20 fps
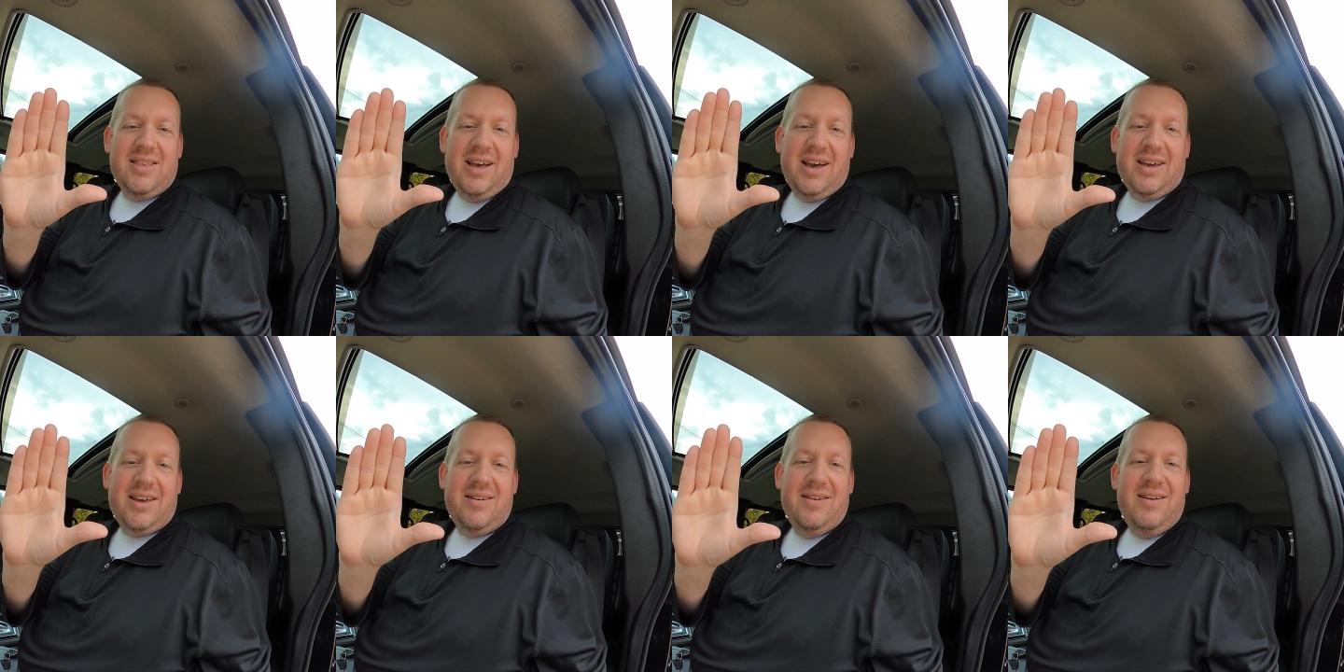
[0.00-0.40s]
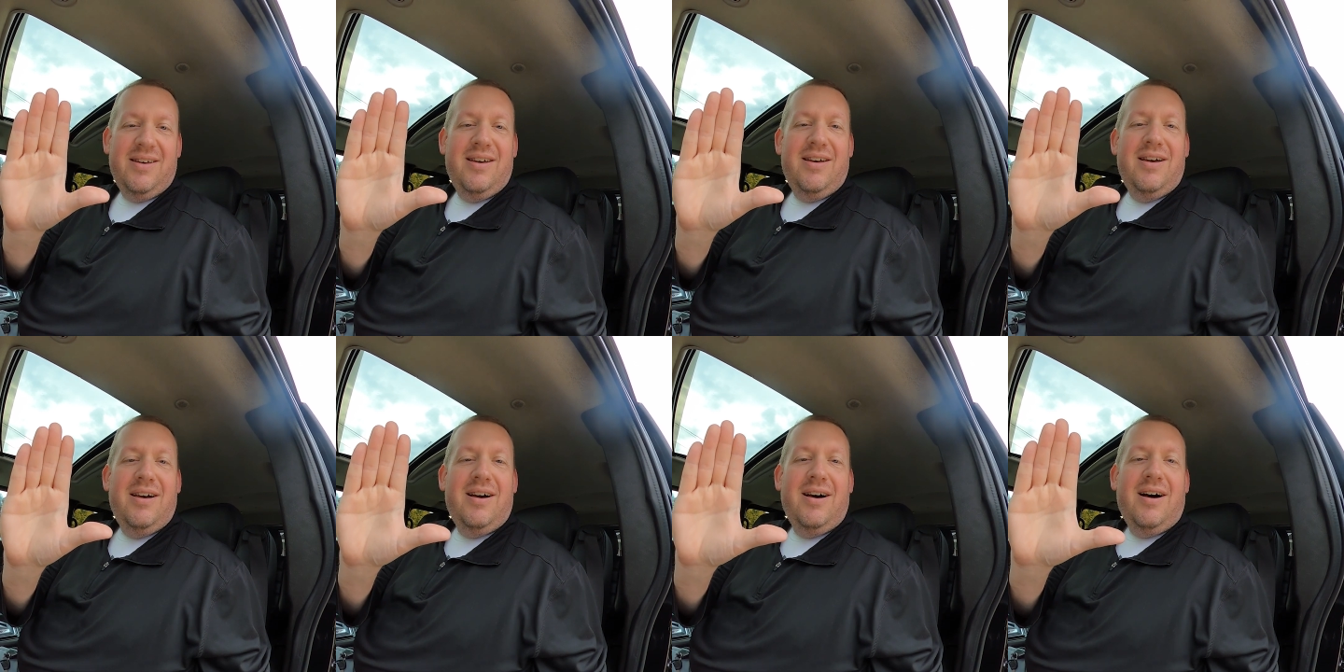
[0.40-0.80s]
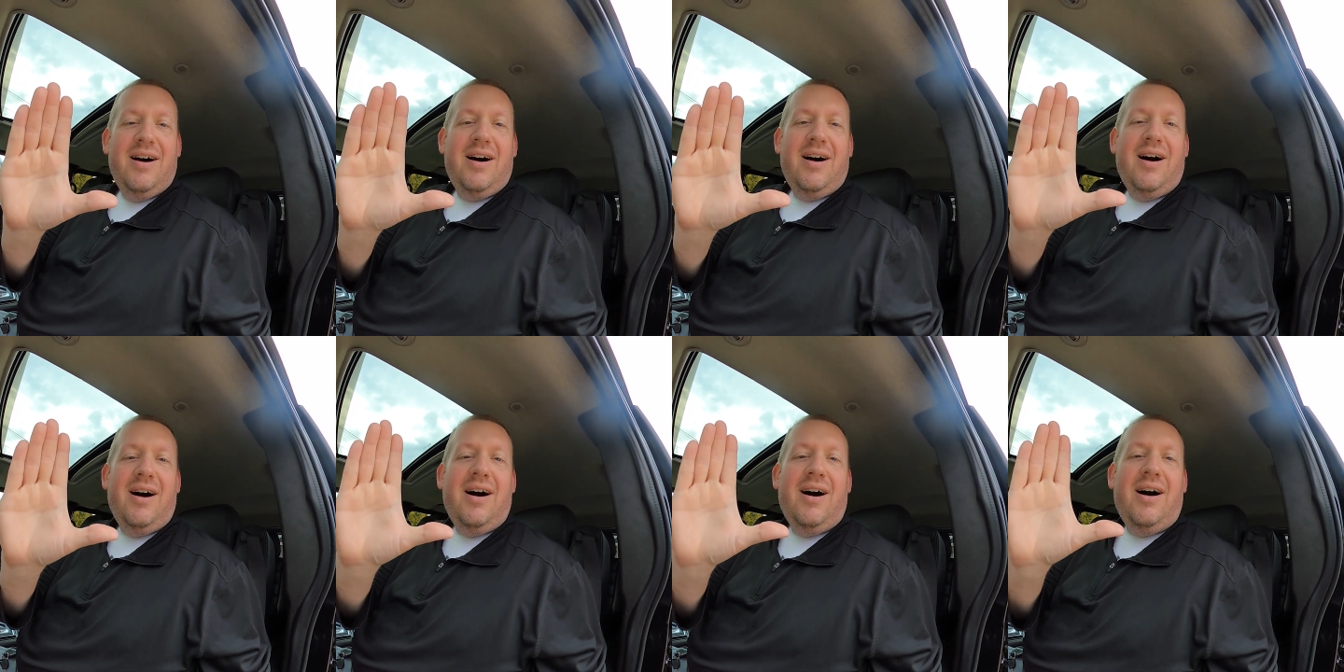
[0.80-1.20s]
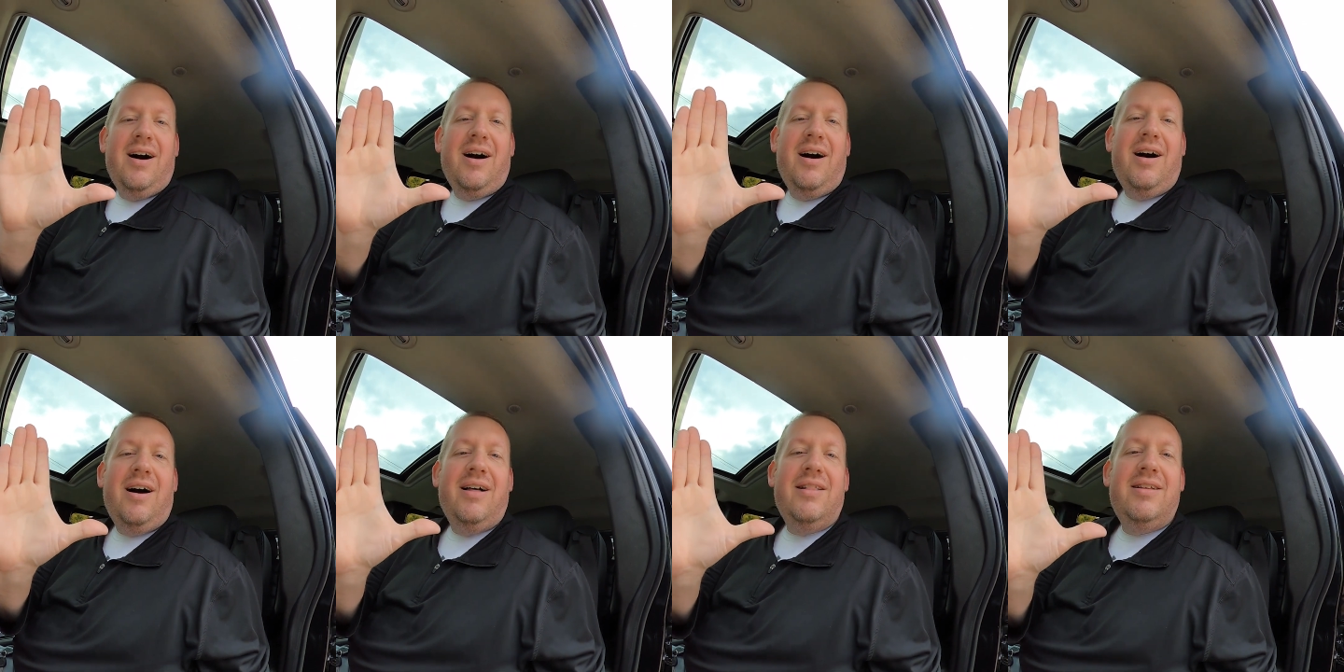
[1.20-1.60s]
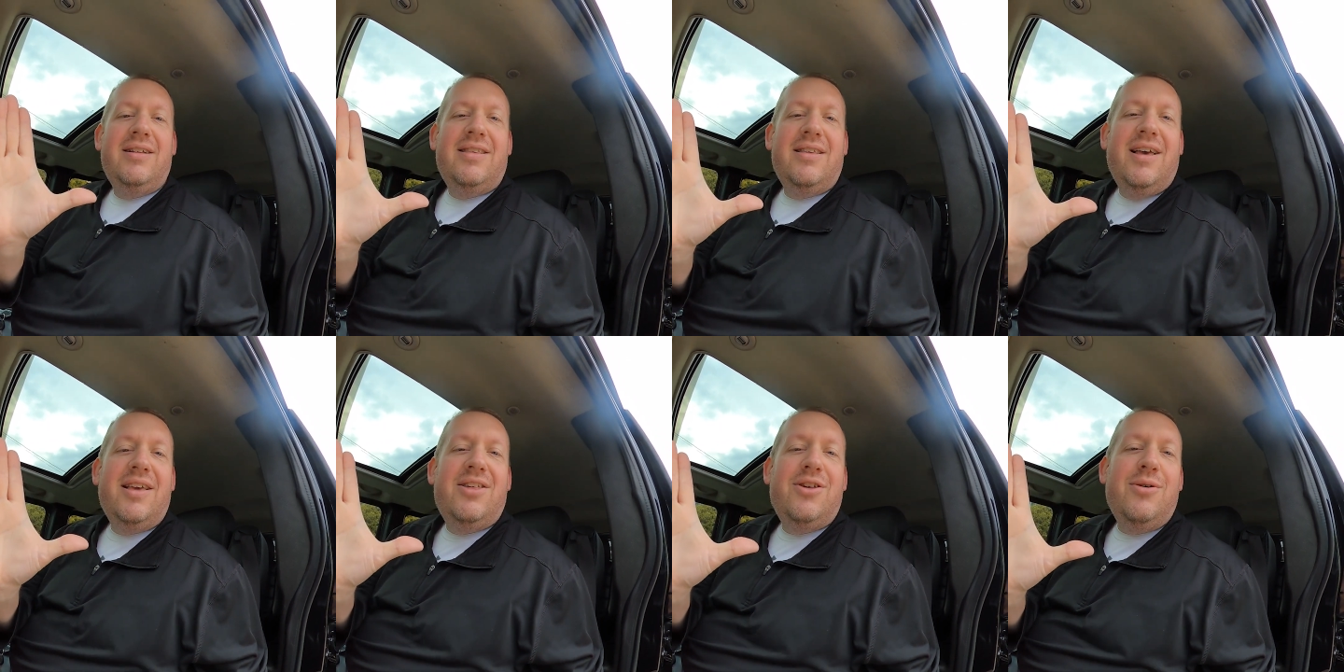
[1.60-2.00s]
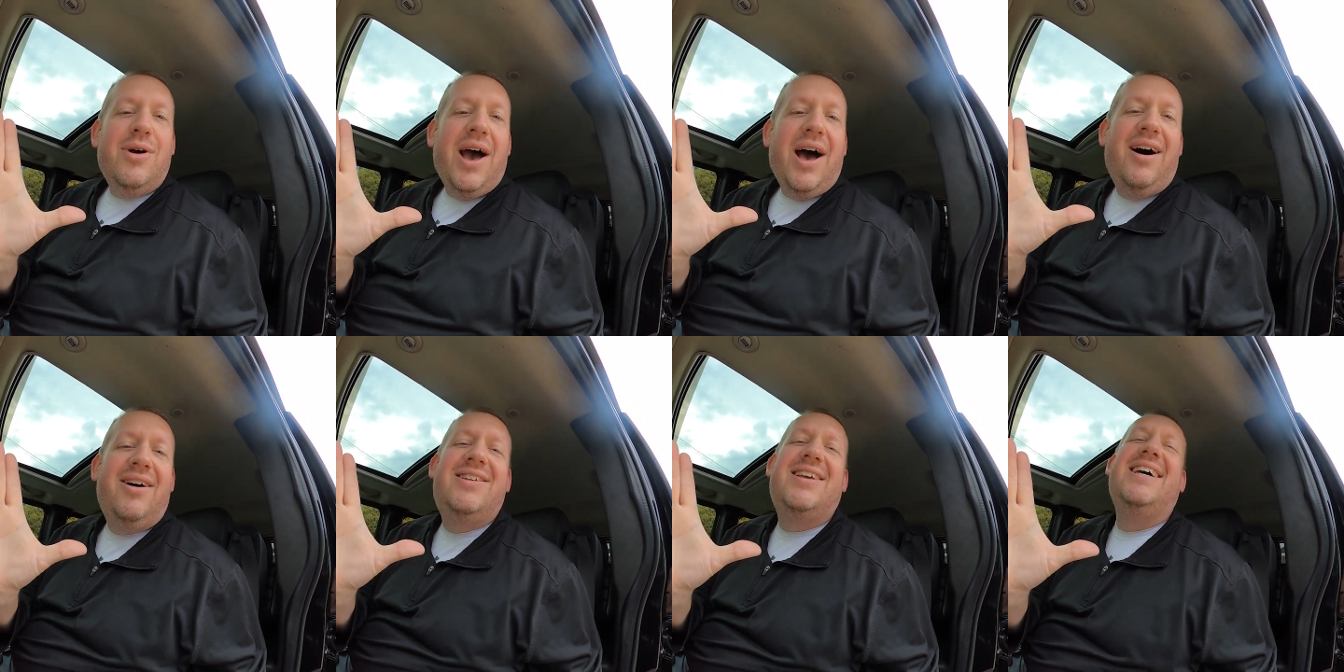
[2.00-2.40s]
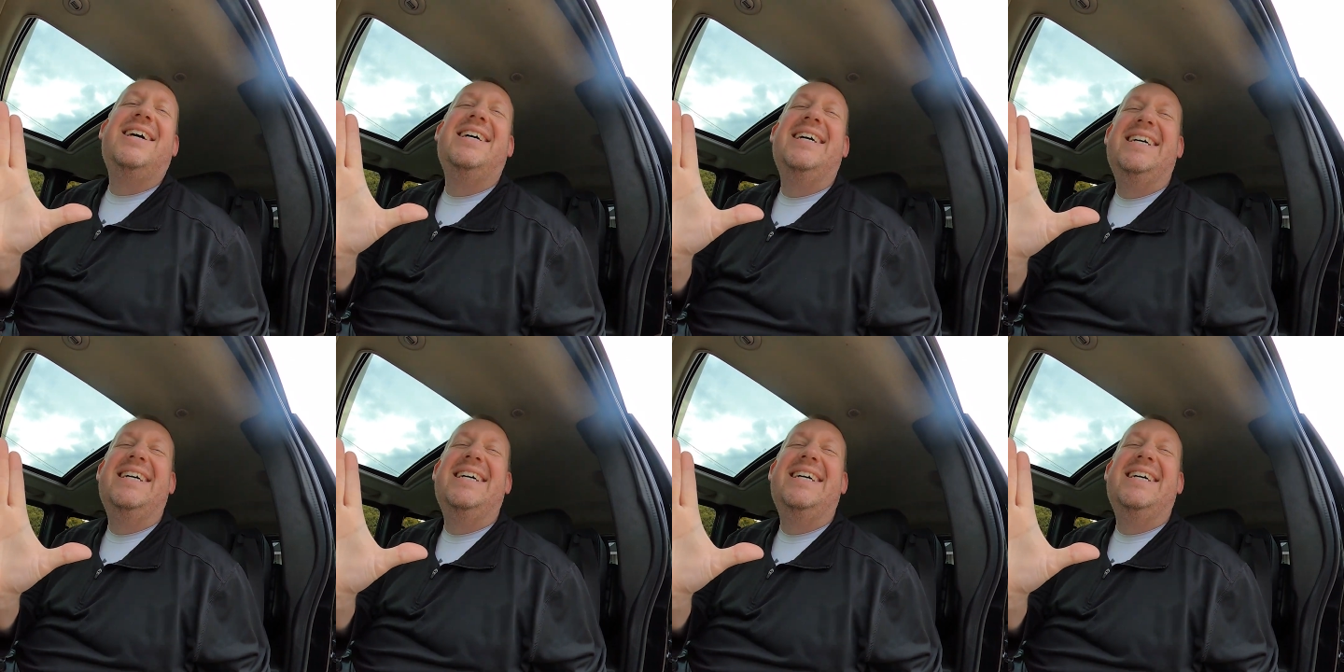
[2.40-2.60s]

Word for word: like, oh, let's let you out.